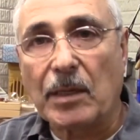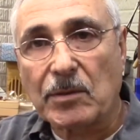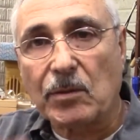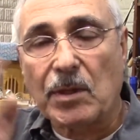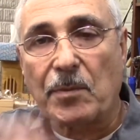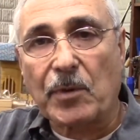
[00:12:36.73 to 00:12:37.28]
So
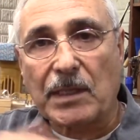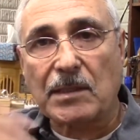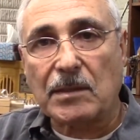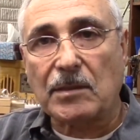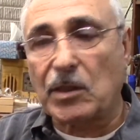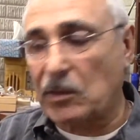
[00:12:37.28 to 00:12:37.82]
when you
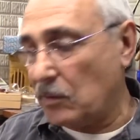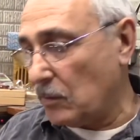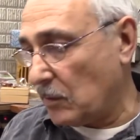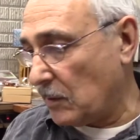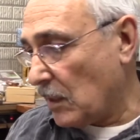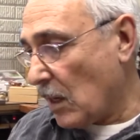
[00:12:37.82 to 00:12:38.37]
press, you just
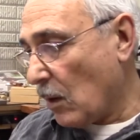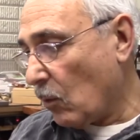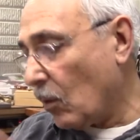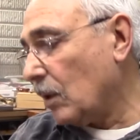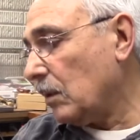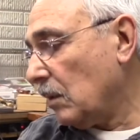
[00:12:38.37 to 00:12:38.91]
use
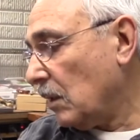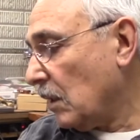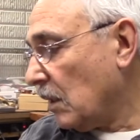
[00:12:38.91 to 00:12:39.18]
one